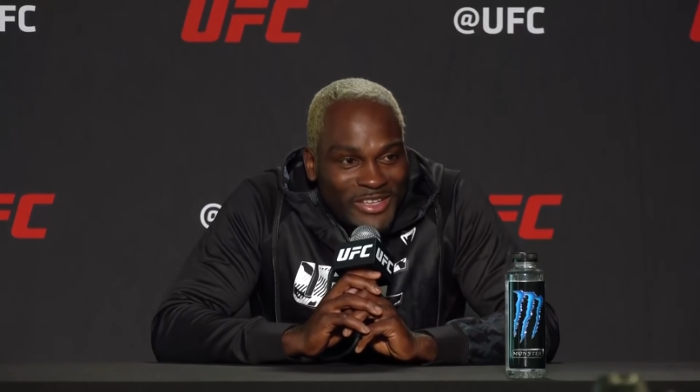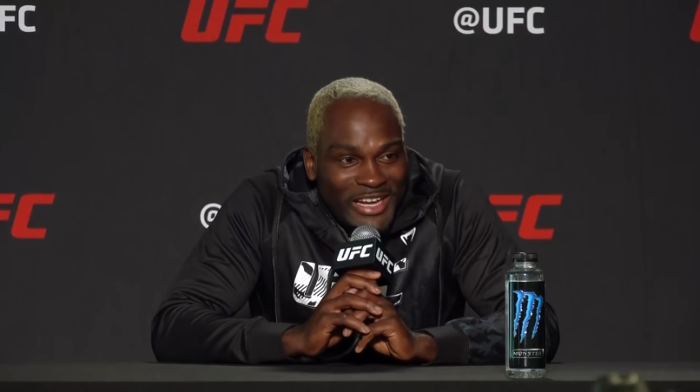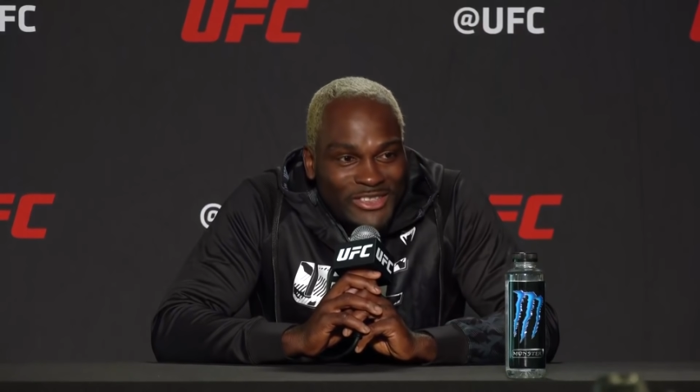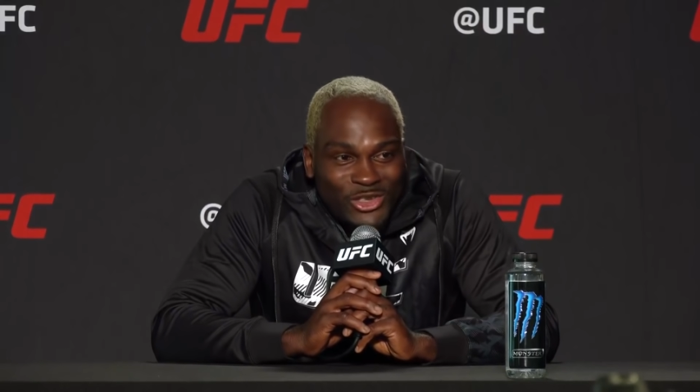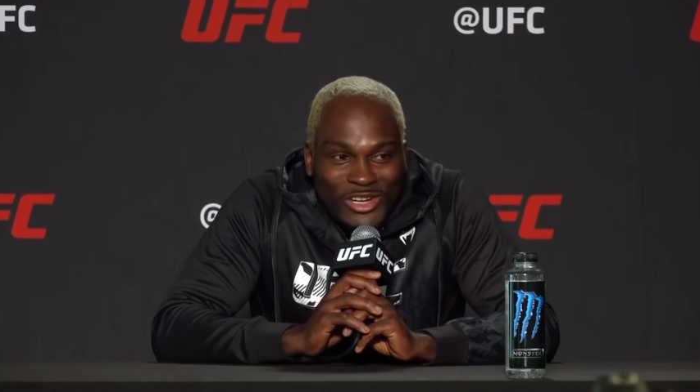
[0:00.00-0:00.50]
You got
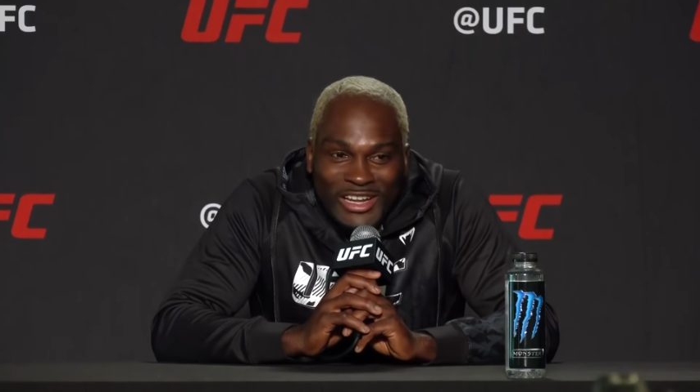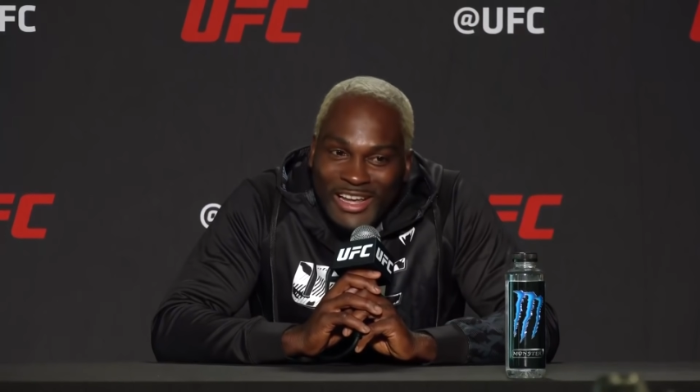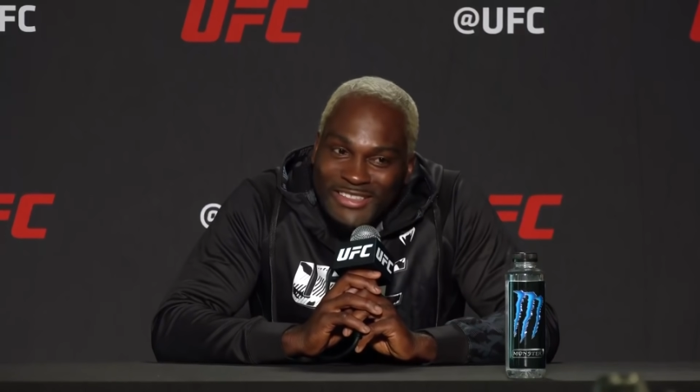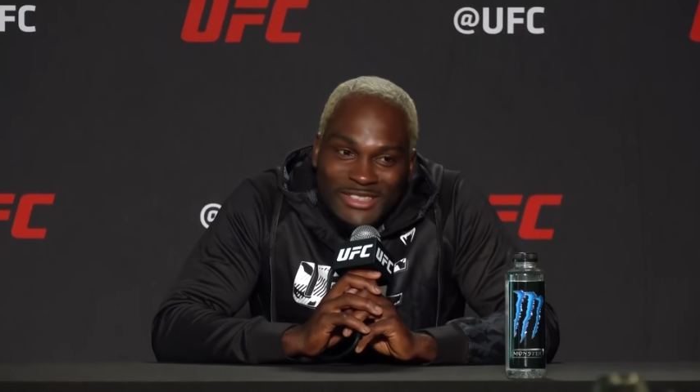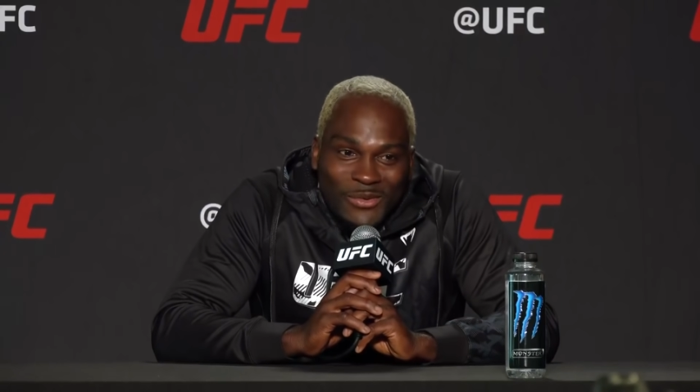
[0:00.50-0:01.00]
to draw the
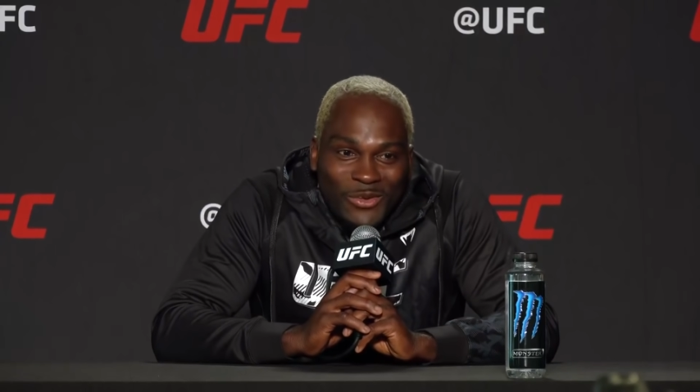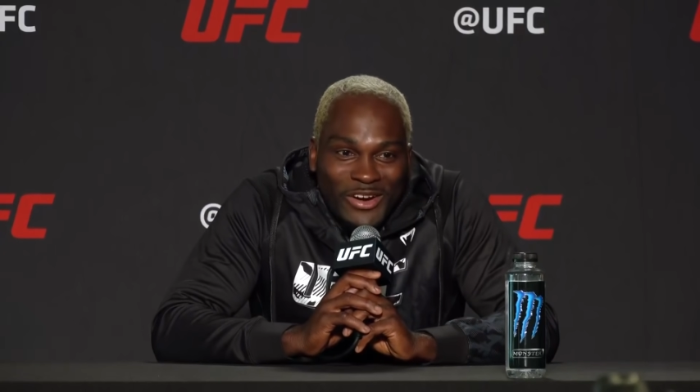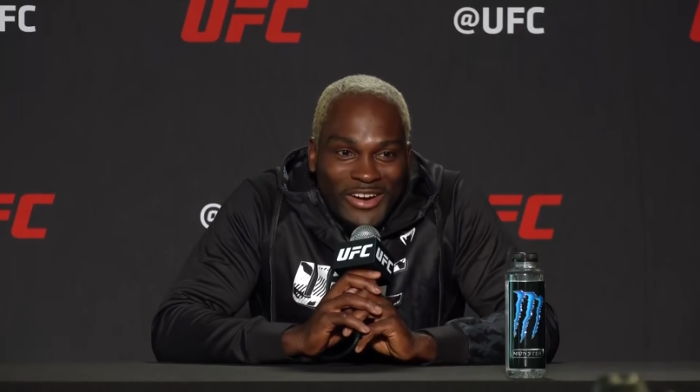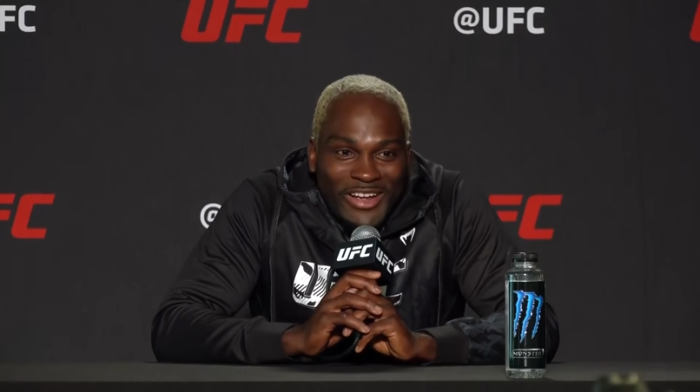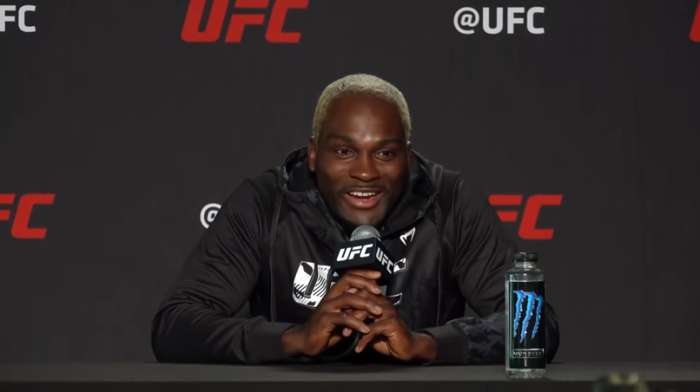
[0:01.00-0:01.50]
line
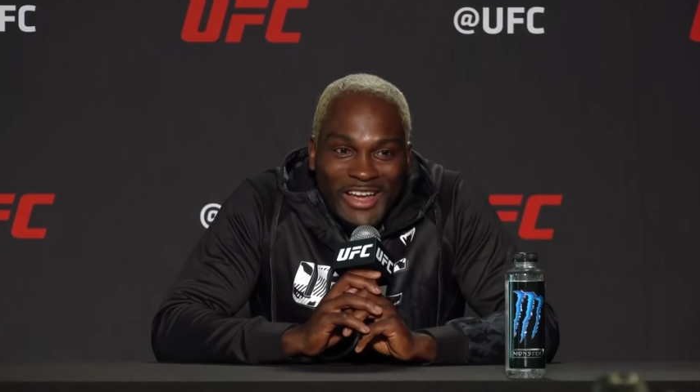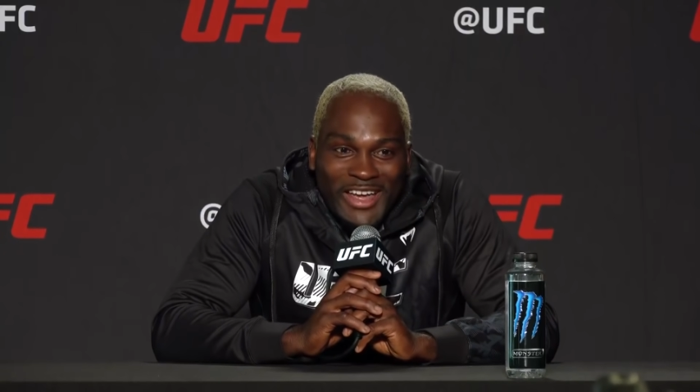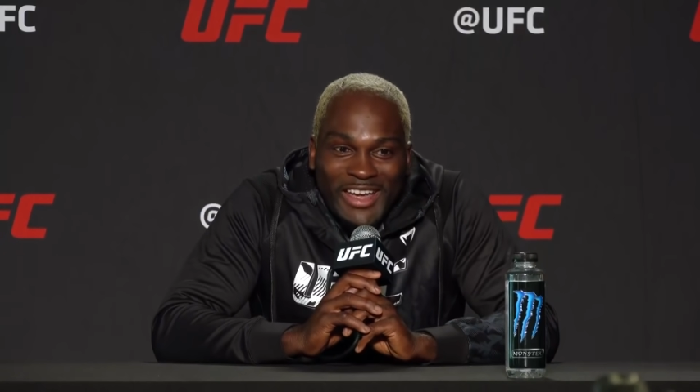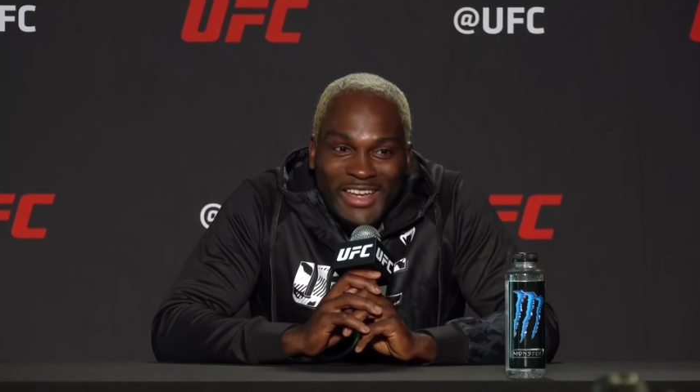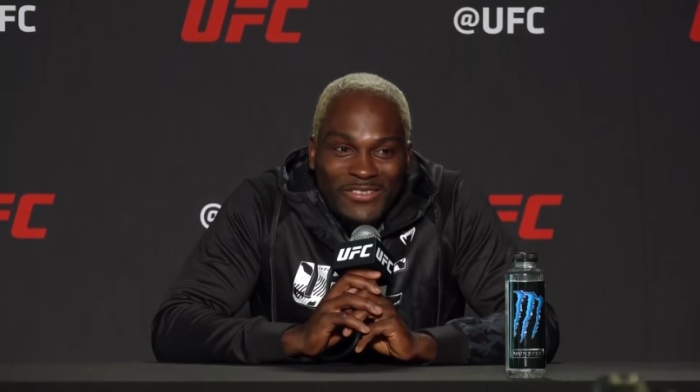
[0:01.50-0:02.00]
somewhere. And uh,
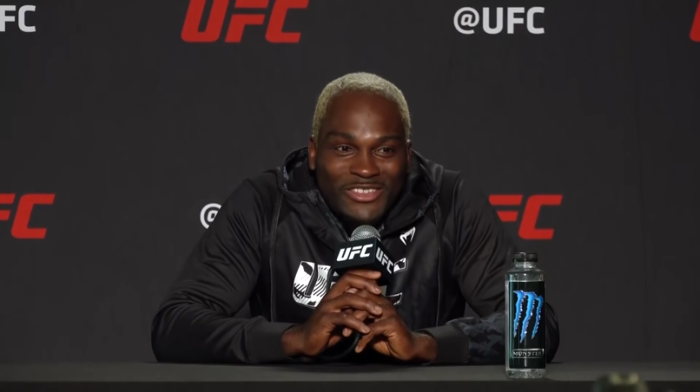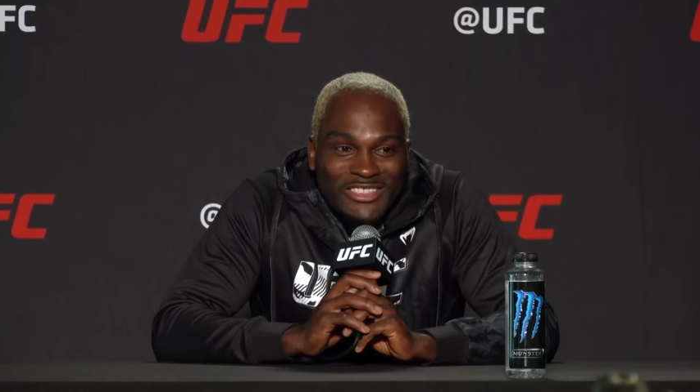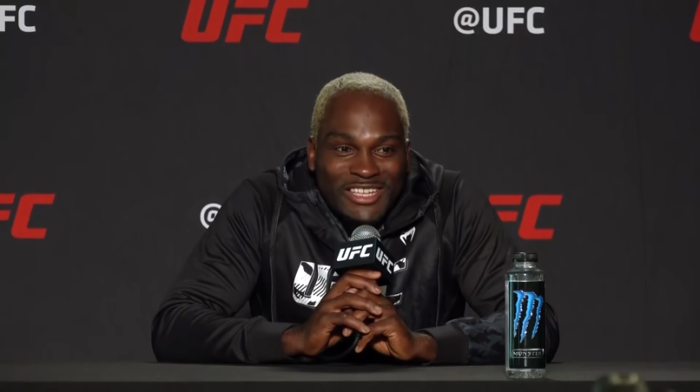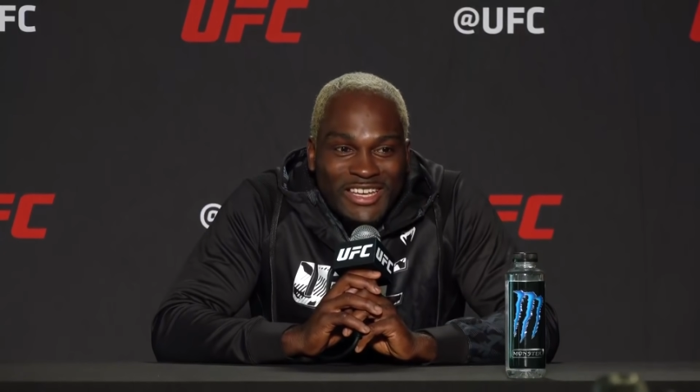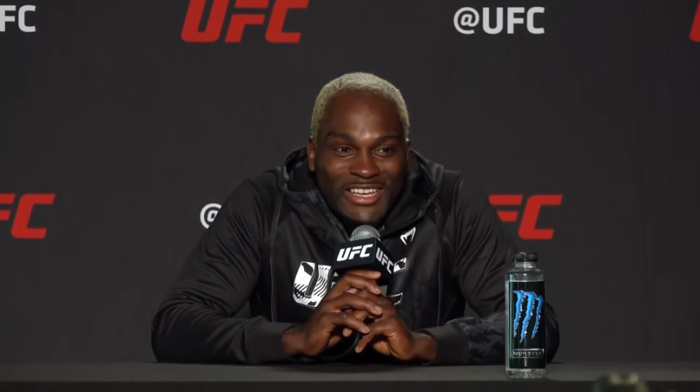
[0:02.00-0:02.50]
if you're
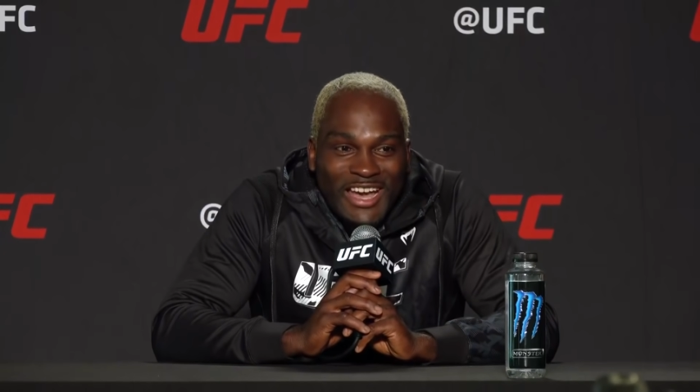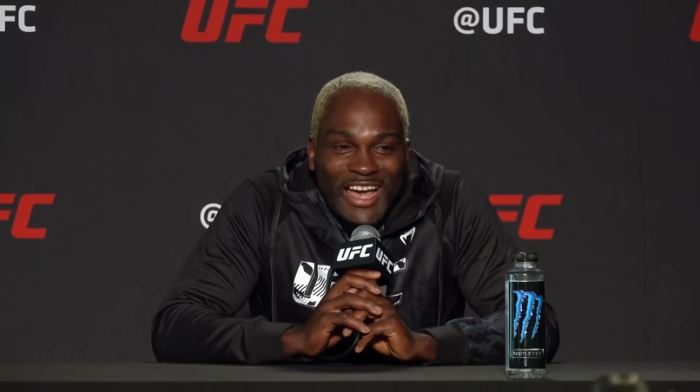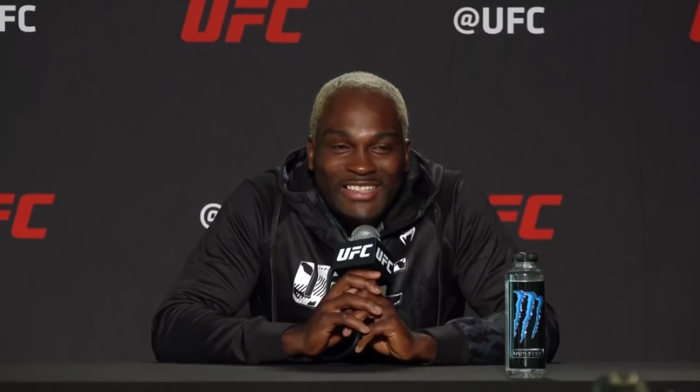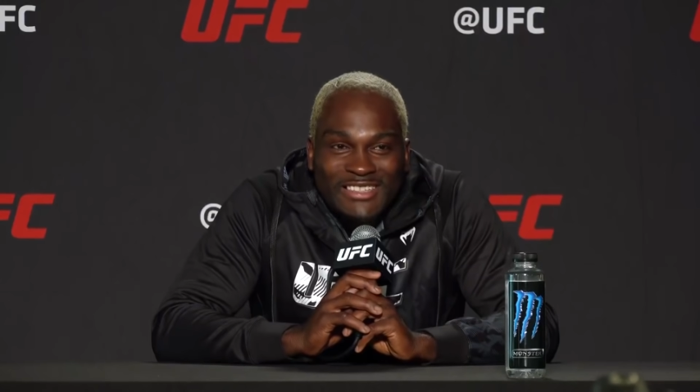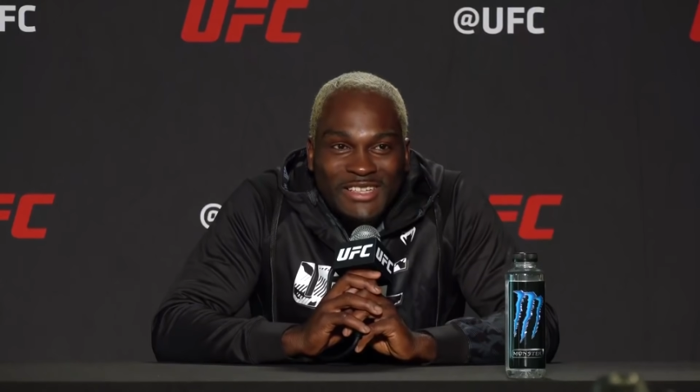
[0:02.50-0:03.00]
just getting
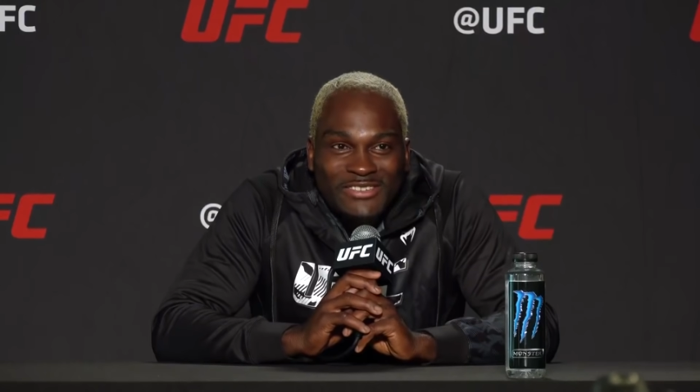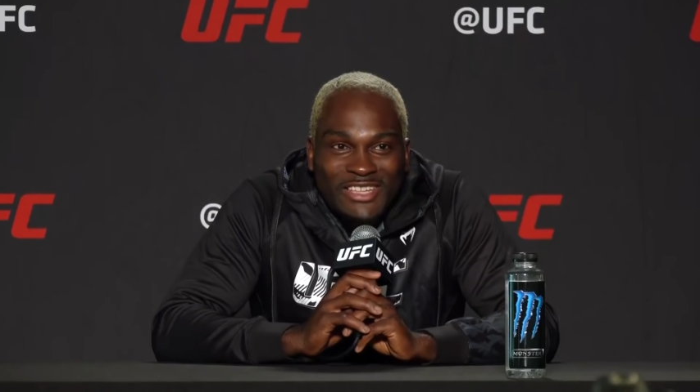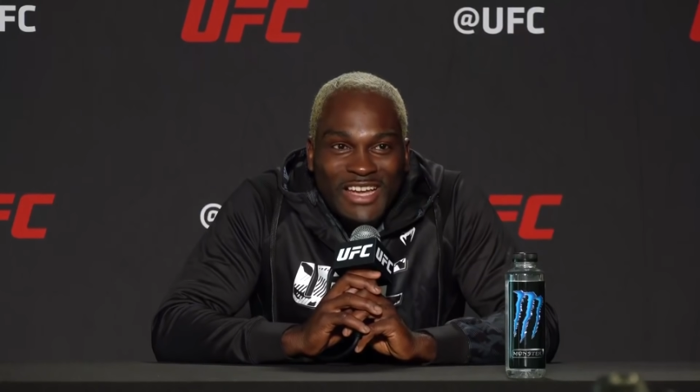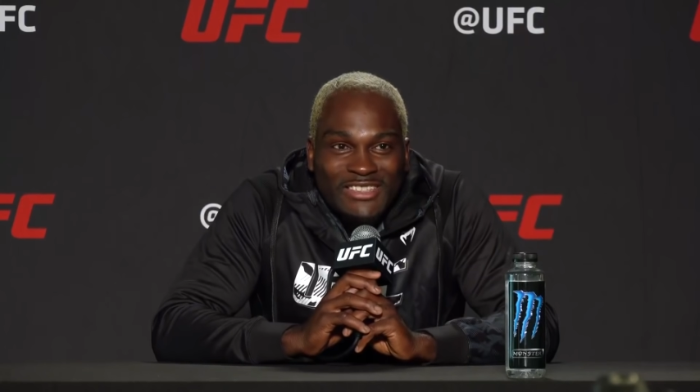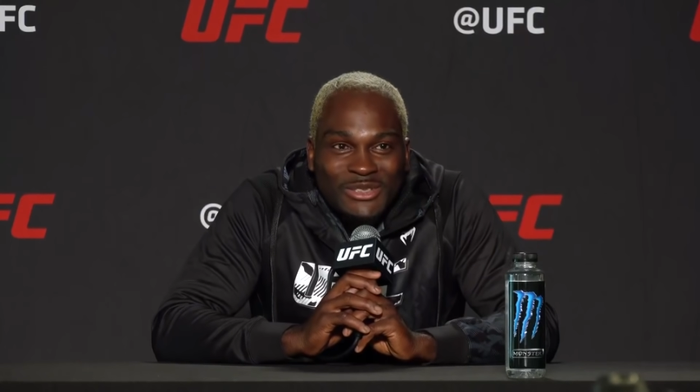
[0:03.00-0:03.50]
guys' names
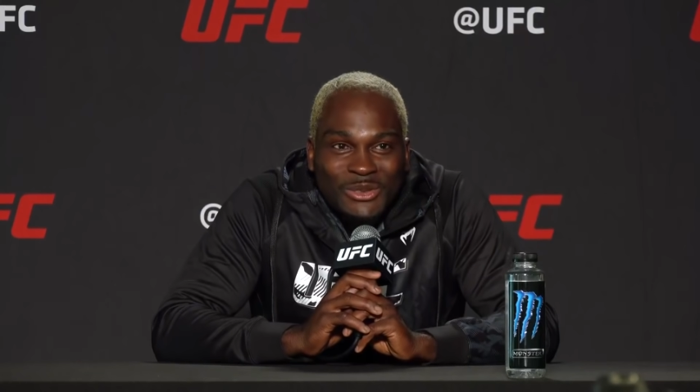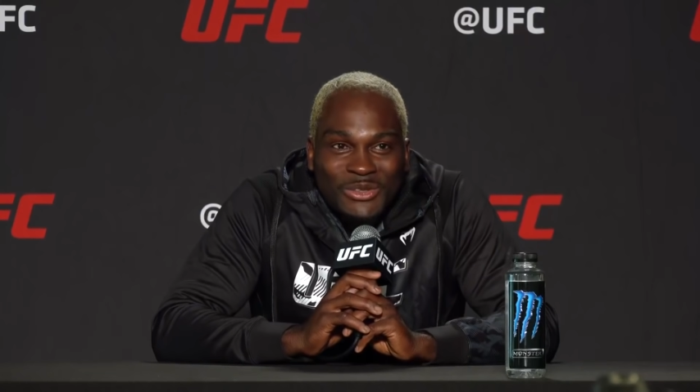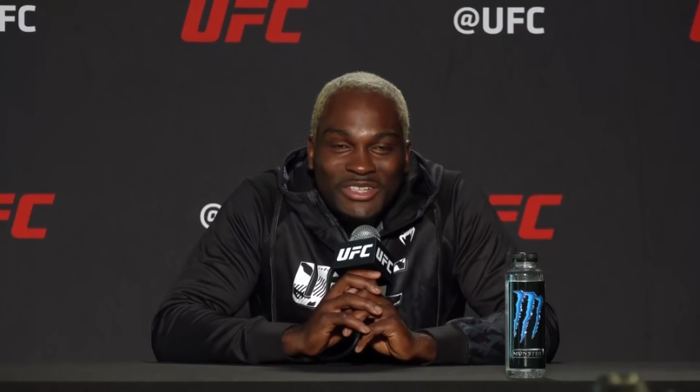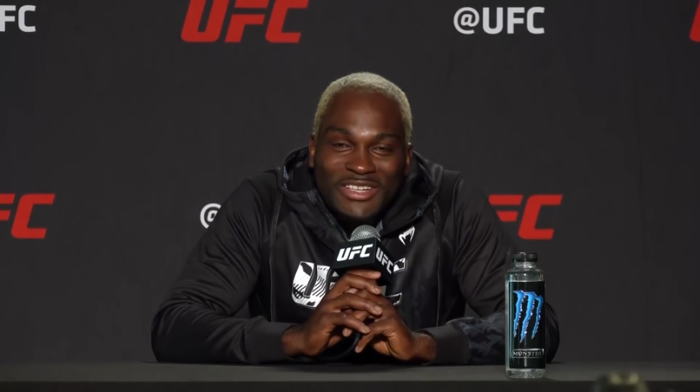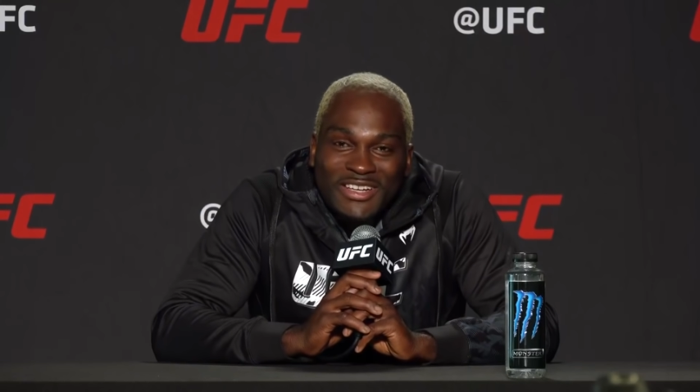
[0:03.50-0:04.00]
tattooed.